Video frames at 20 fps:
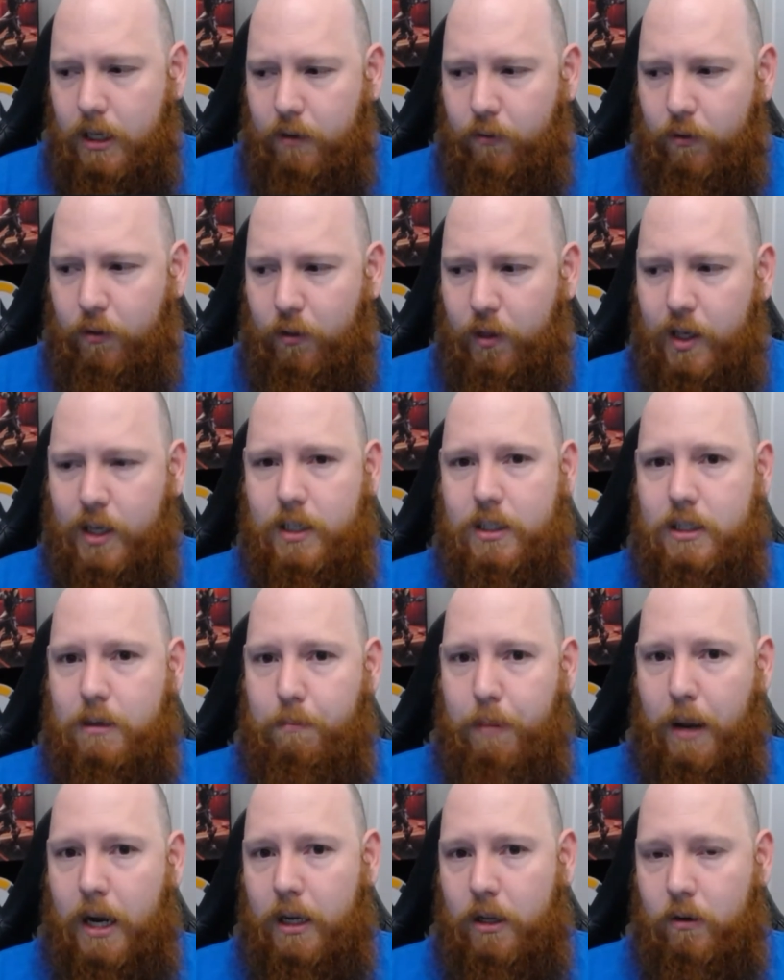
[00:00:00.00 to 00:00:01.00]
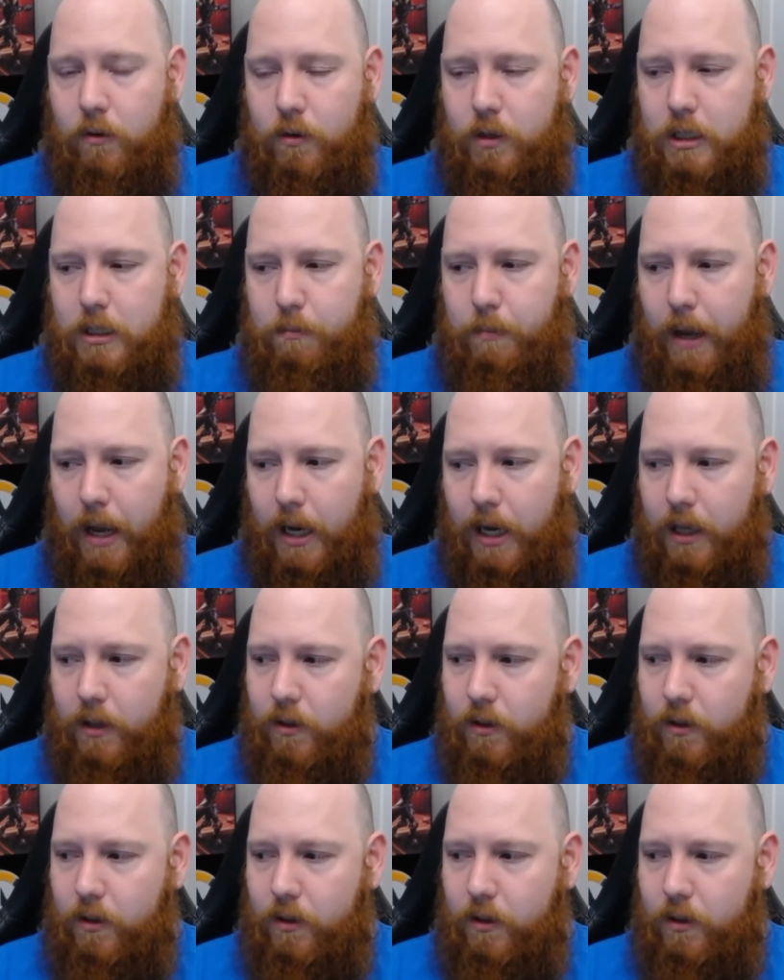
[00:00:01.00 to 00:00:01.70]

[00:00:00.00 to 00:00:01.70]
different things depending on your spec,